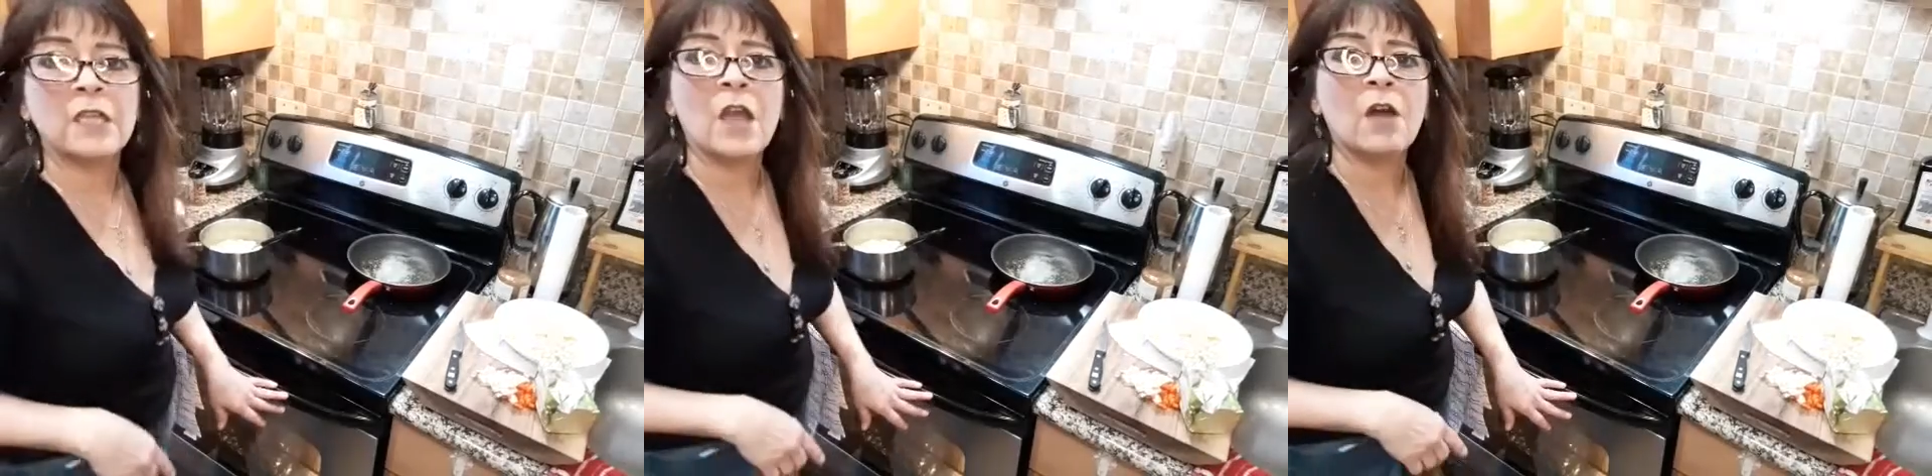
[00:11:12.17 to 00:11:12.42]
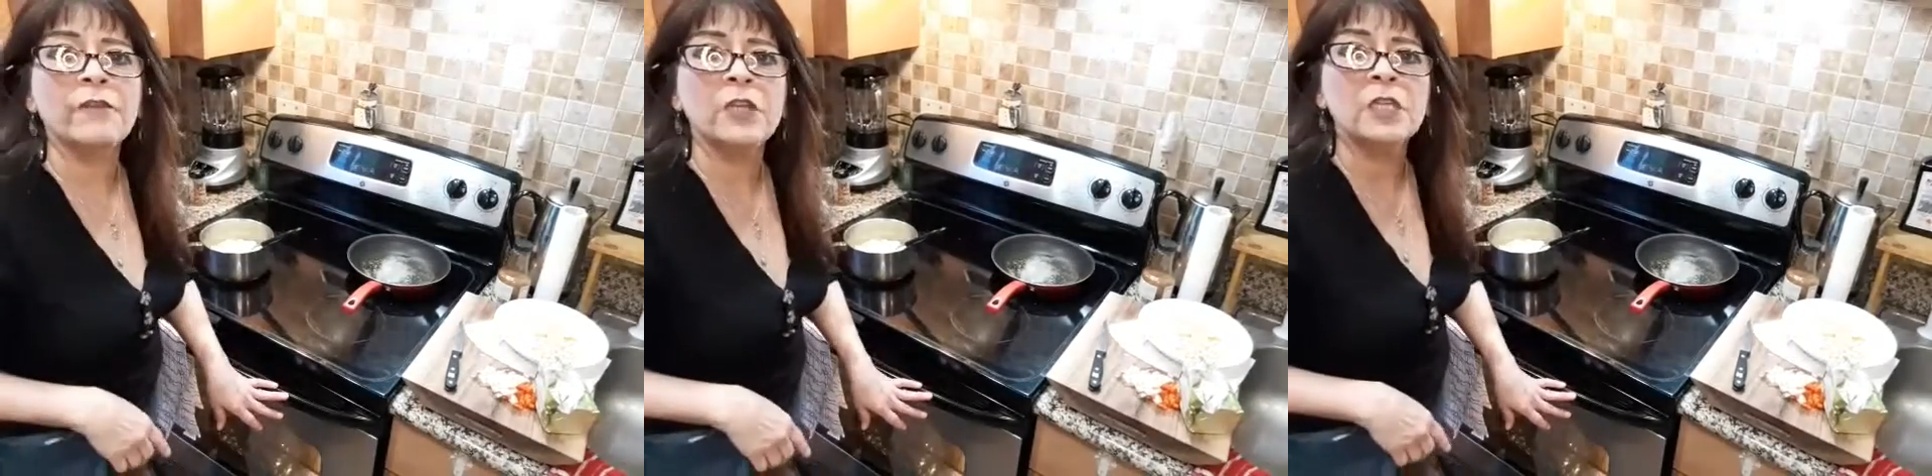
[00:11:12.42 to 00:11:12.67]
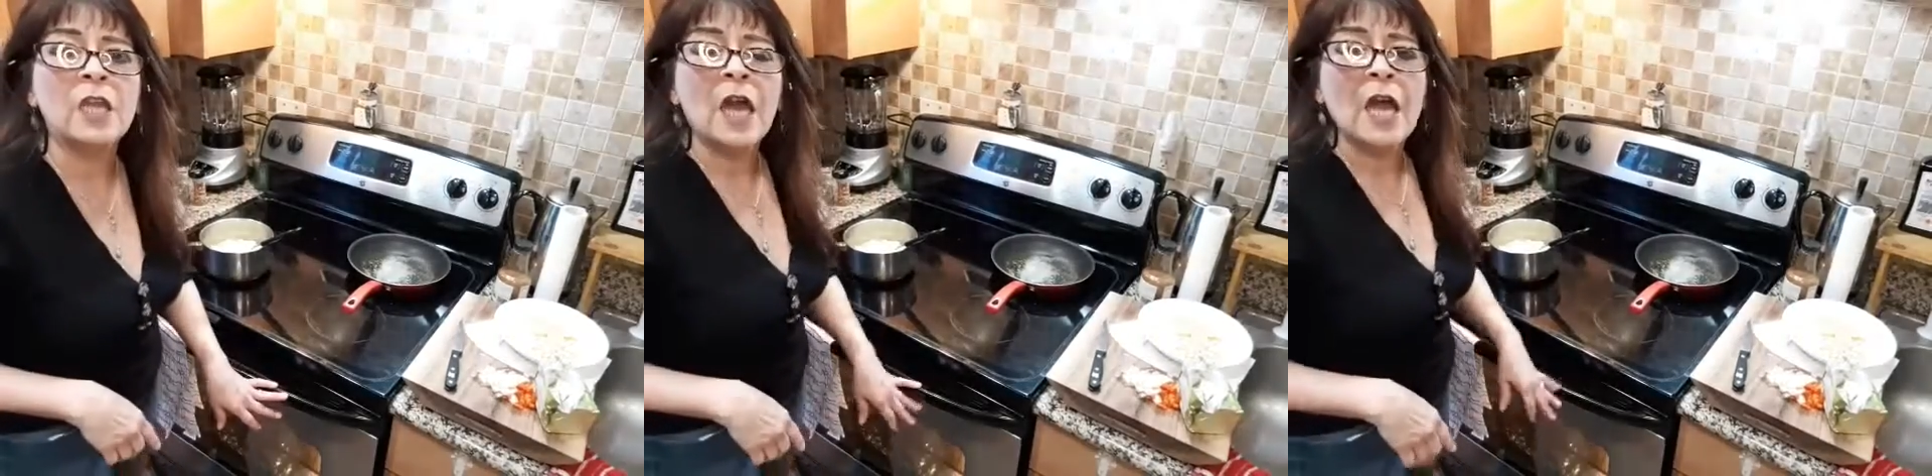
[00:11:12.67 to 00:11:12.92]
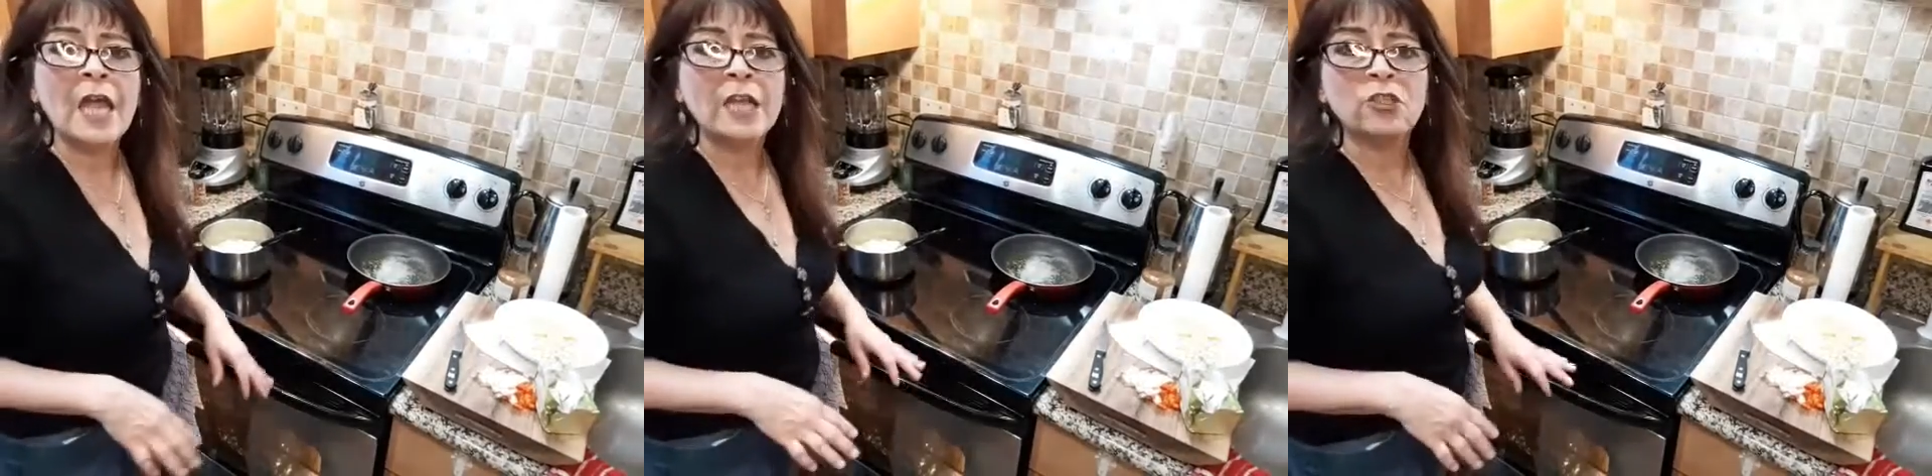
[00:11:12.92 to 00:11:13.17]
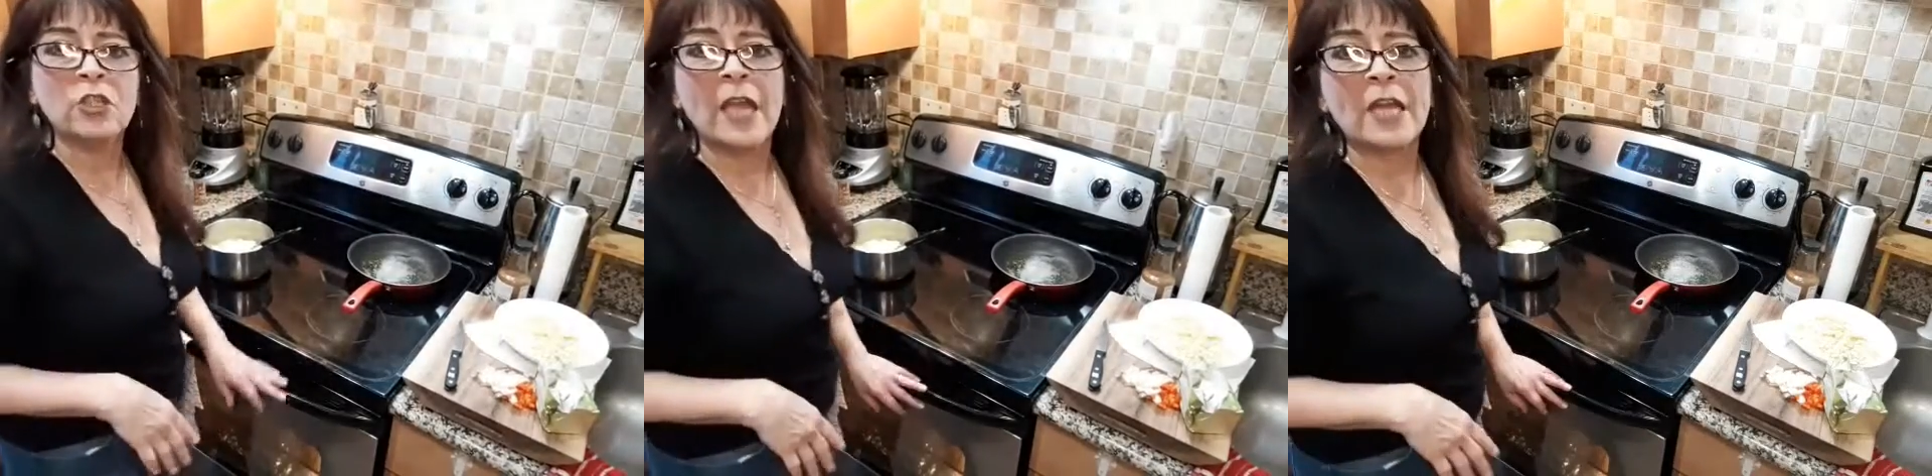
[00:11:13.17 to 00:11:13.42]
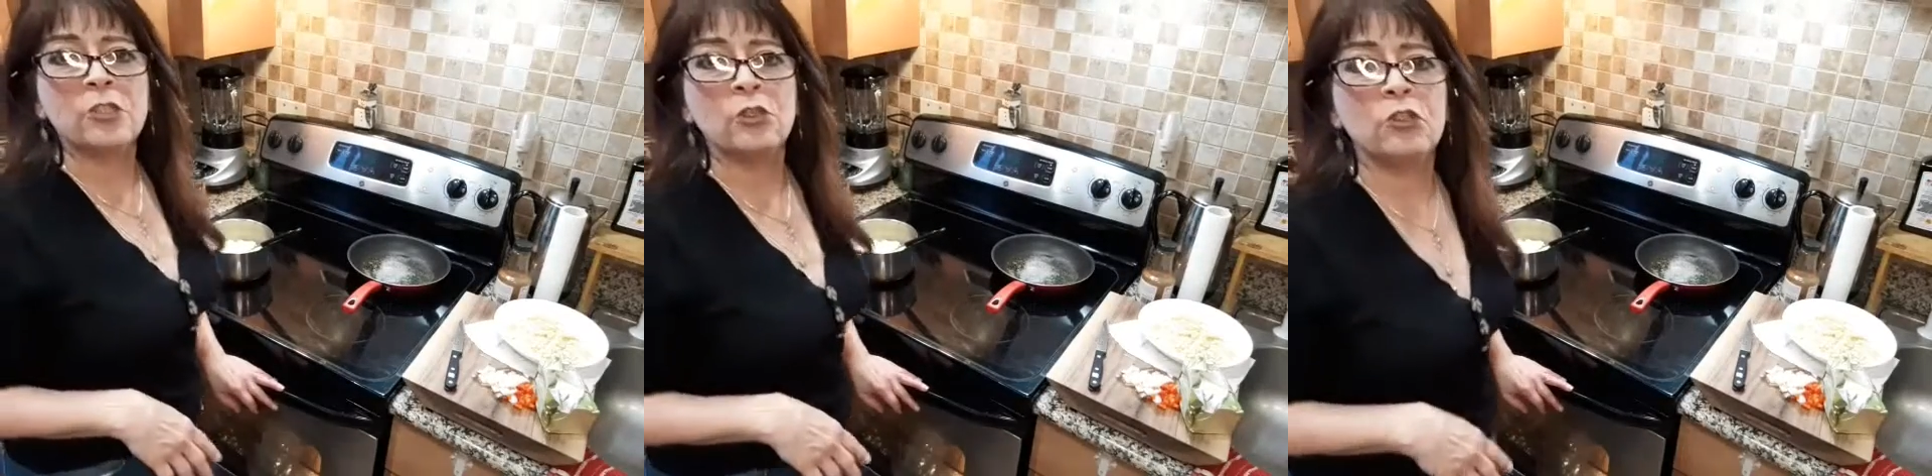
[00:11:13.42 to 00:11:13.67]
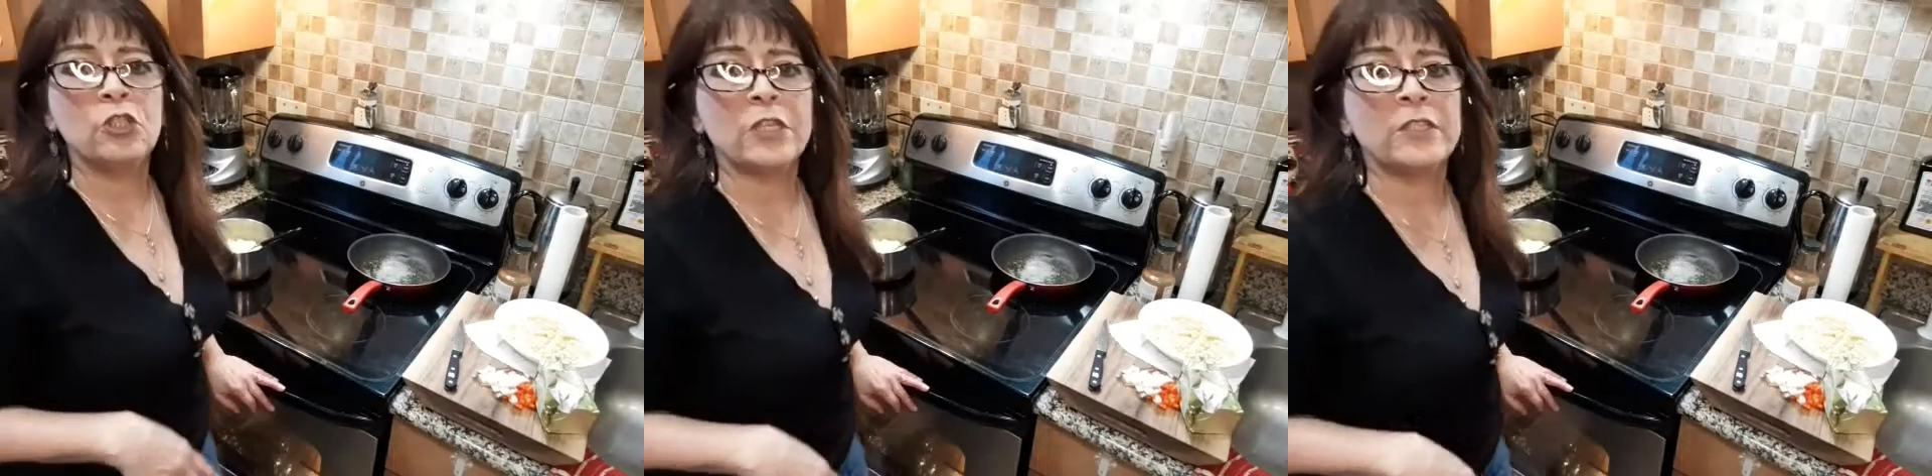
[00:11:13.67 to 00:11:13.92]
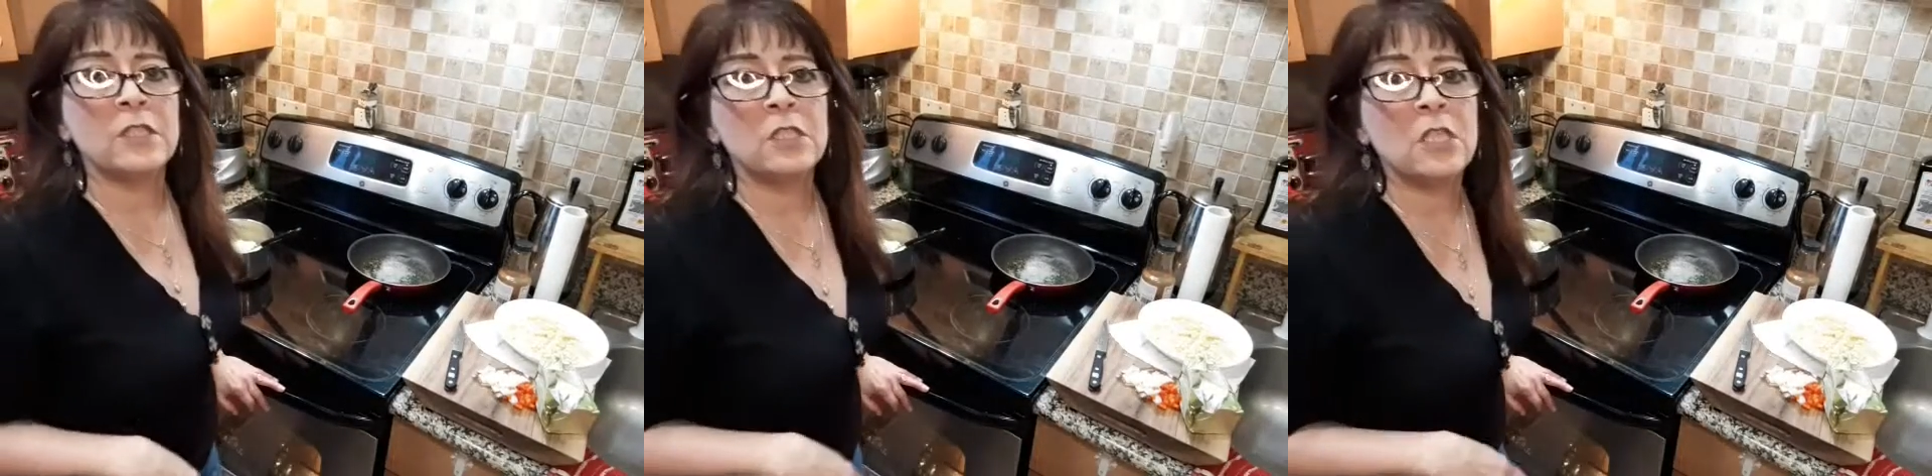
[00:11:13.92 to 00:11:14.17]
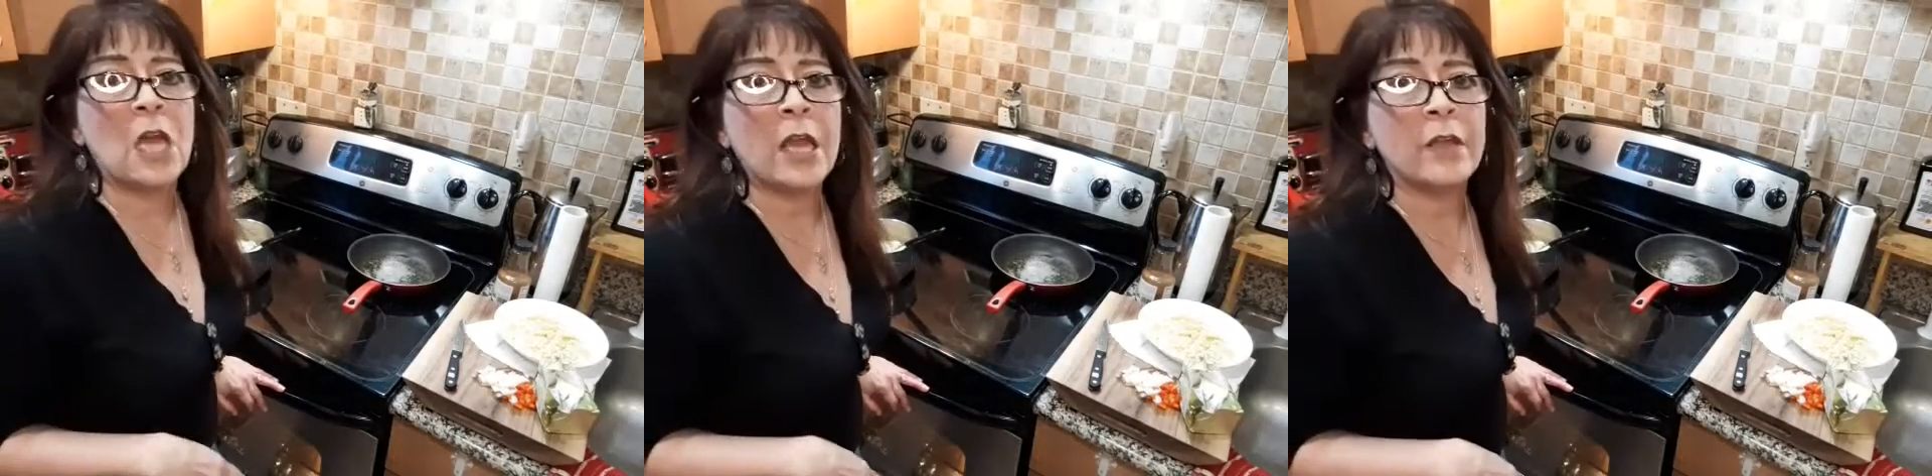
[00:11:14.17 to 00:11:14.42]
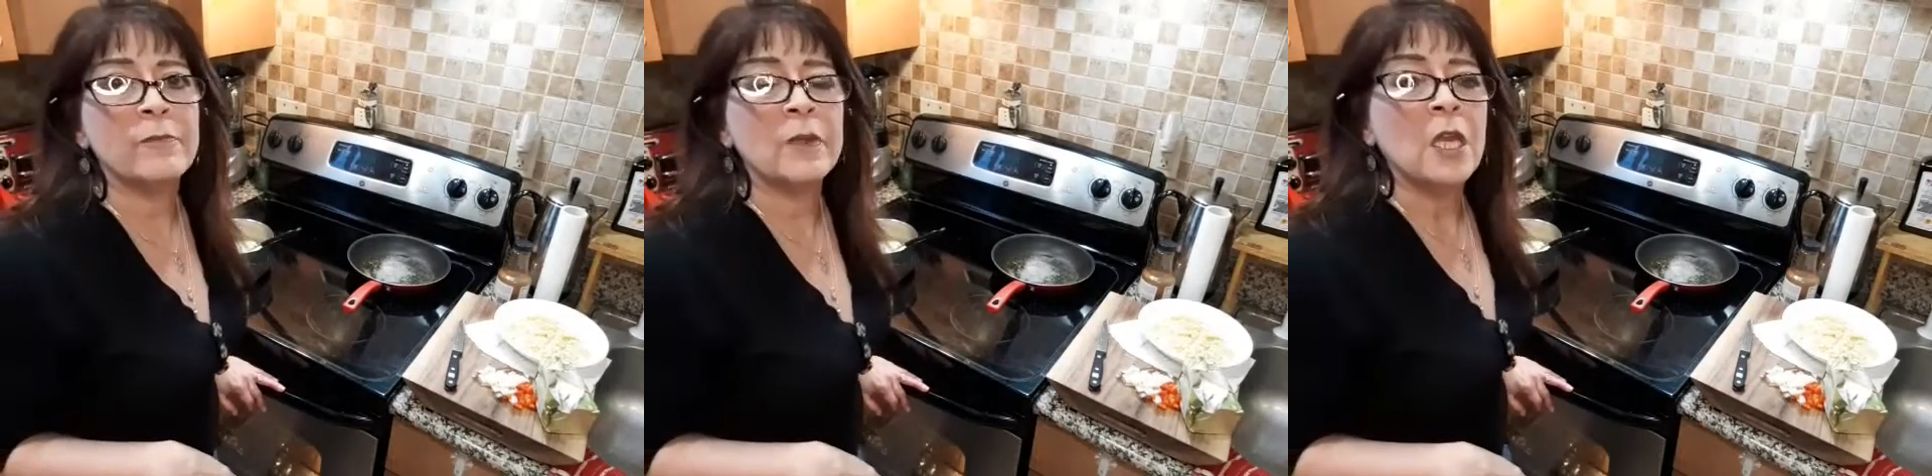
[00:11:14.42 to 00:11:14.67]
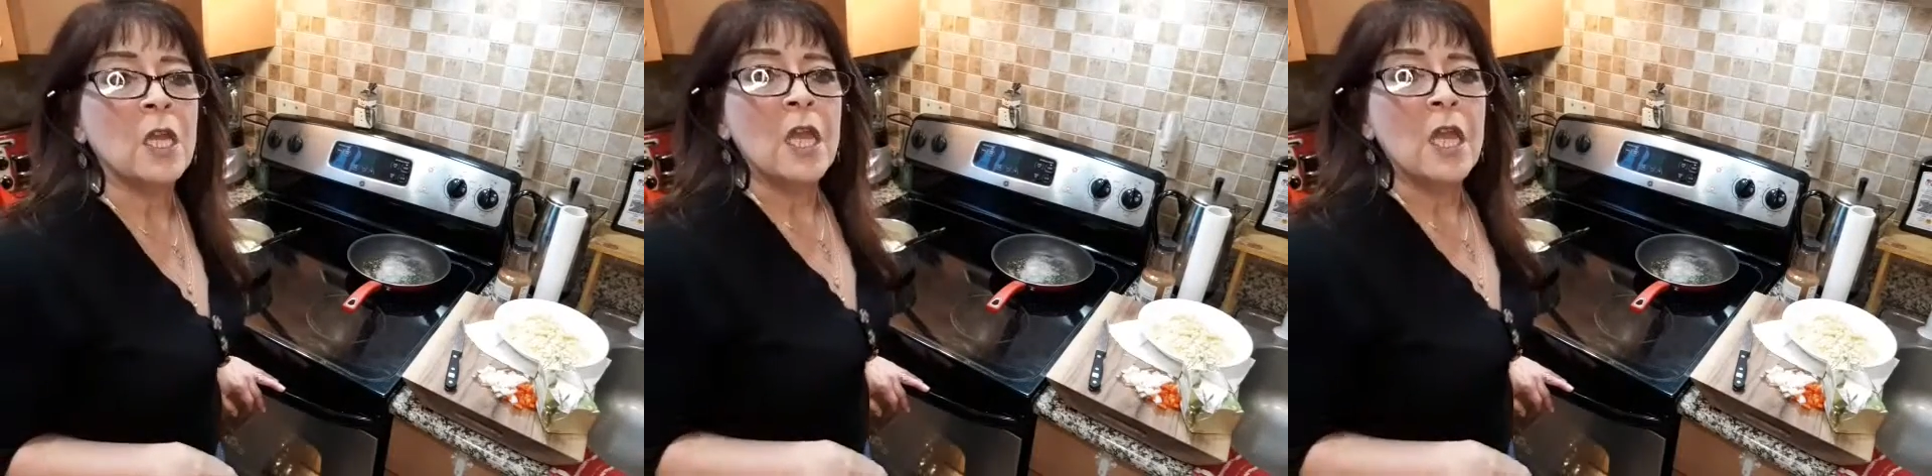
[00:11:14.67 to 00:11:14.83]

the oven. I actually had to adjust the time.